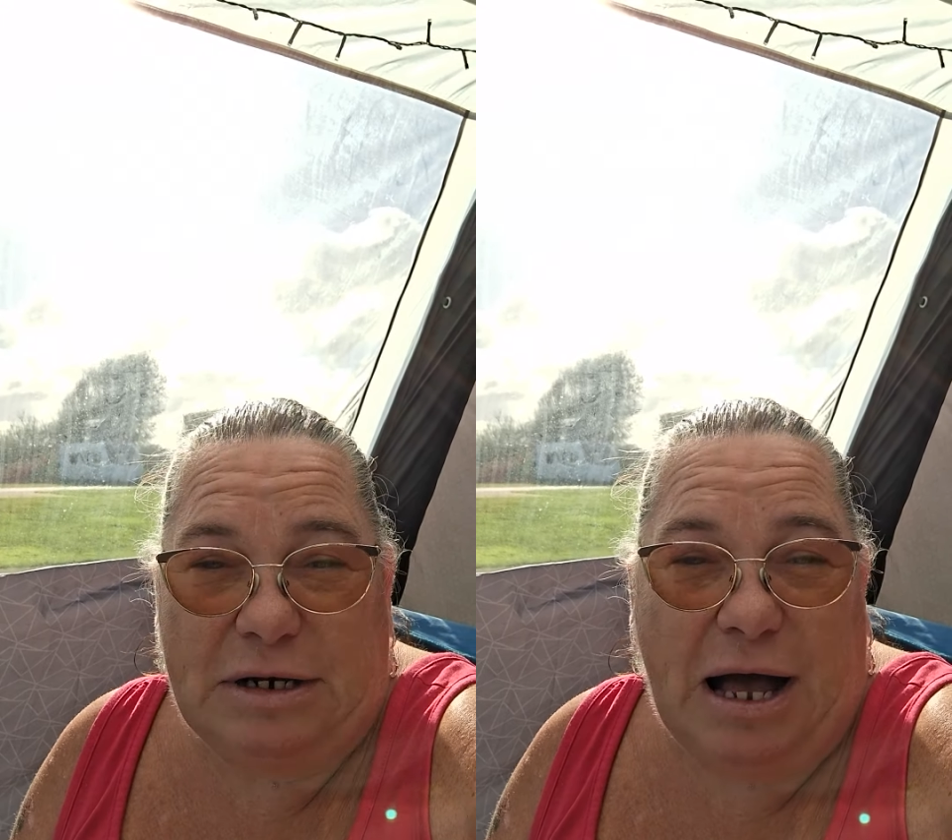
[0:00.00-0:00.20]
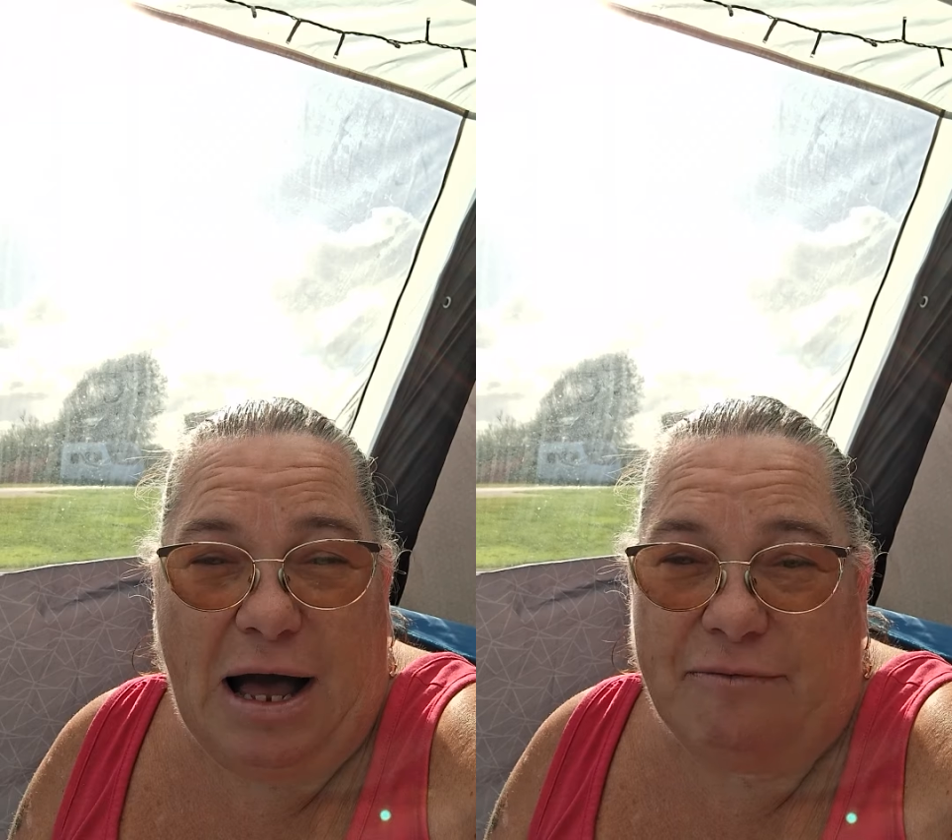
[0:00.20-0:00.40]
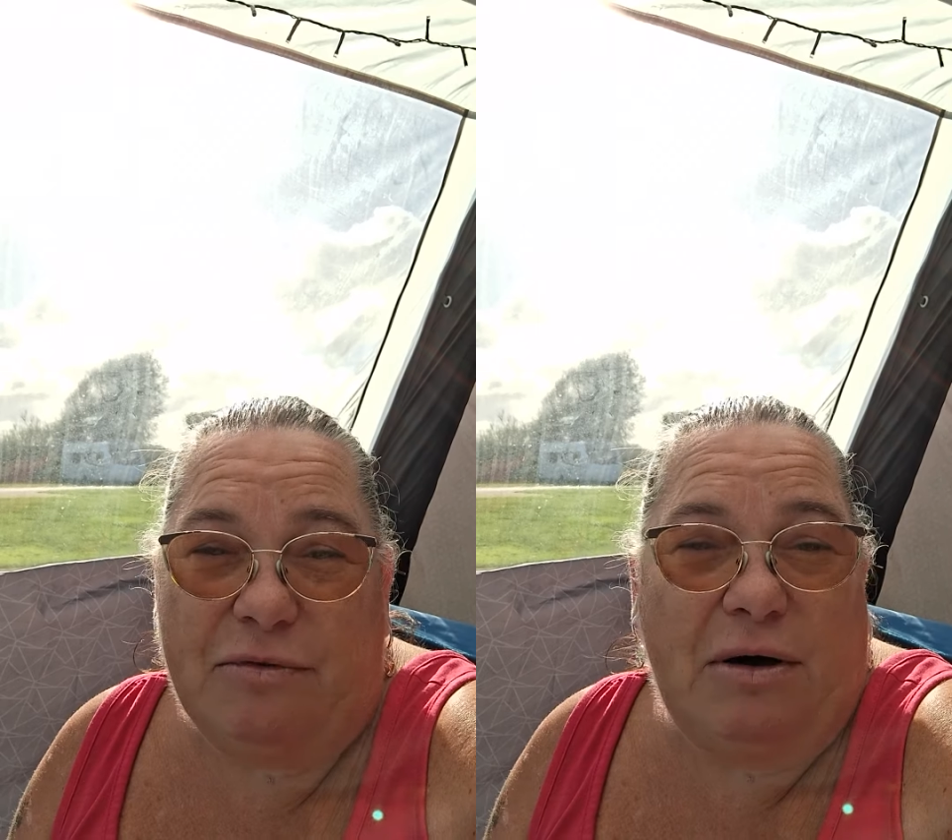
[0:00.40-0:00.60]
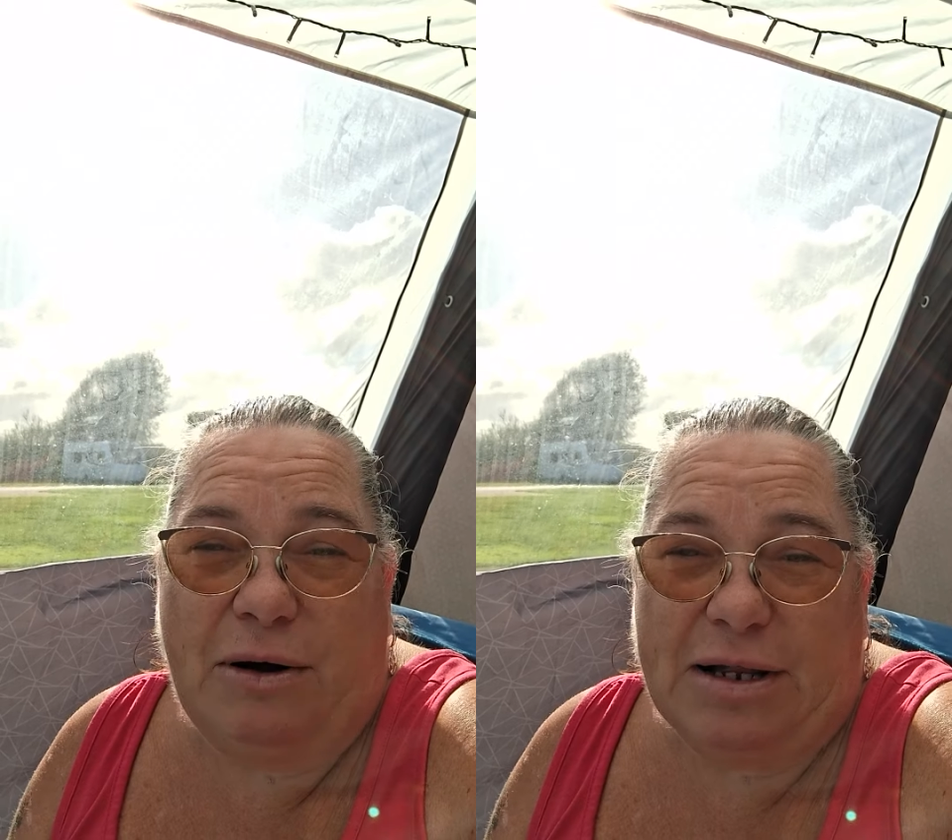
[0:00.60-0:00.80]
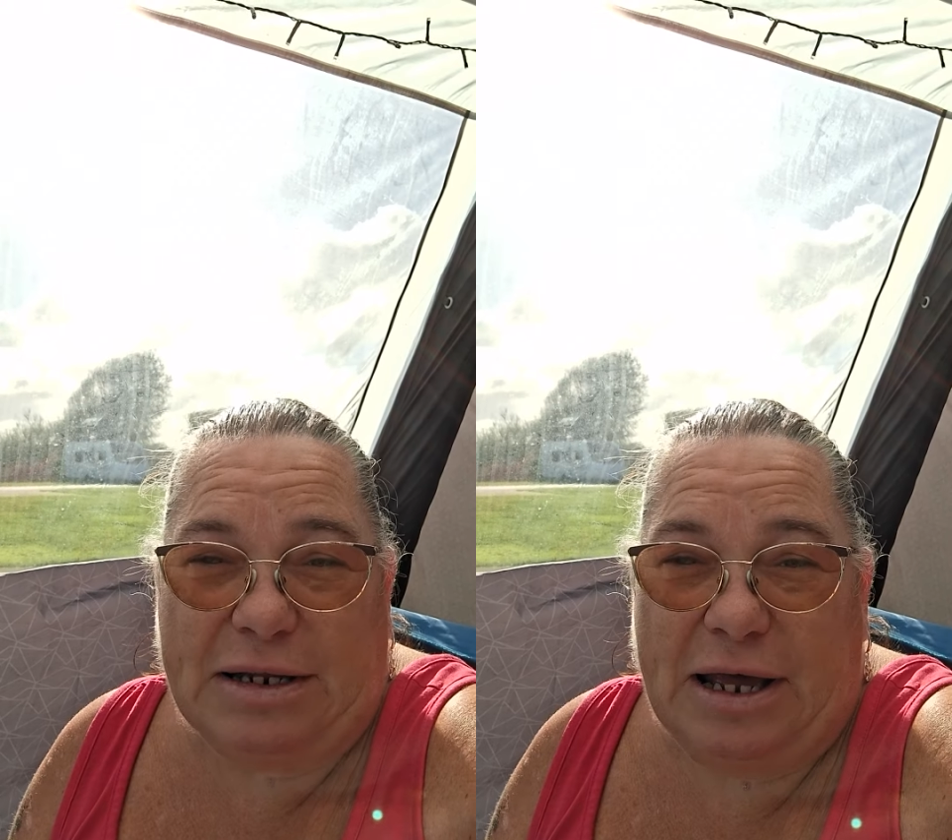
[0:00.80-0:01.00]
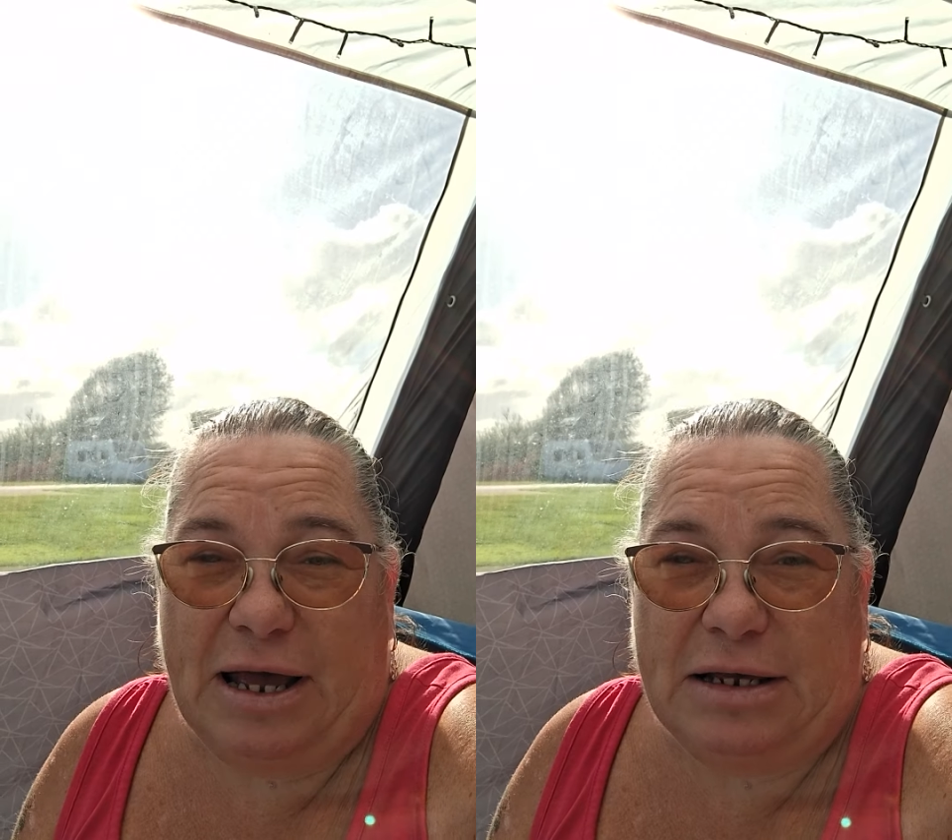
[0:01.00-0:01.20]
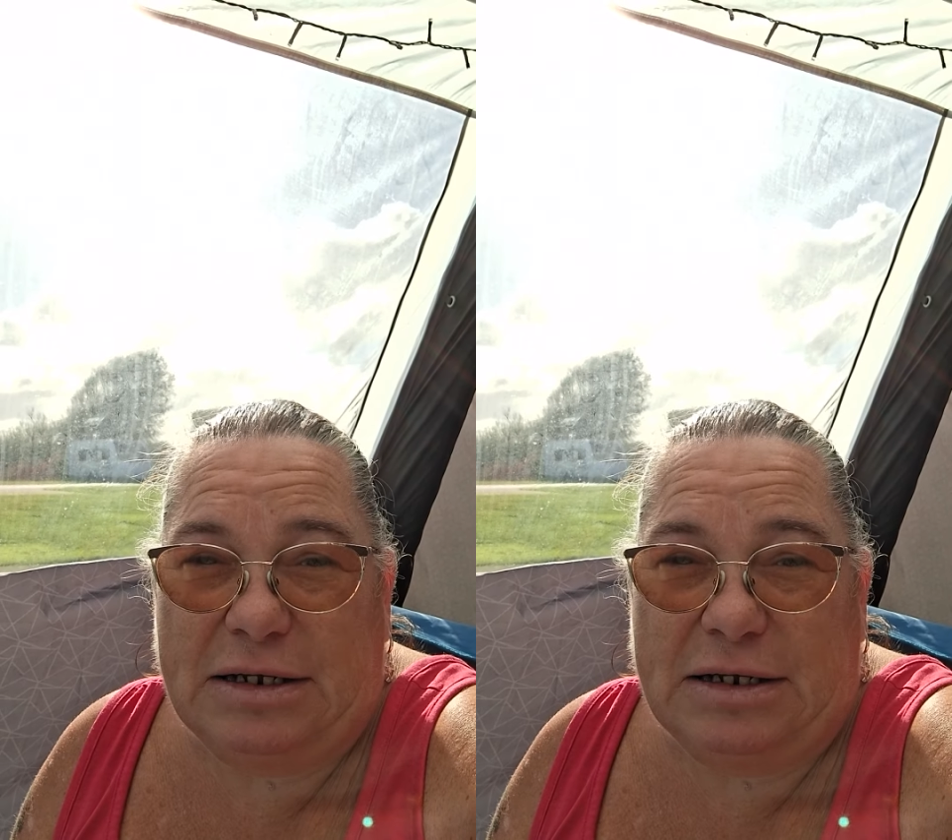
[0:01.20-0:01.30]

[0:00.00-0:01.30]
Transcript: I have no idea.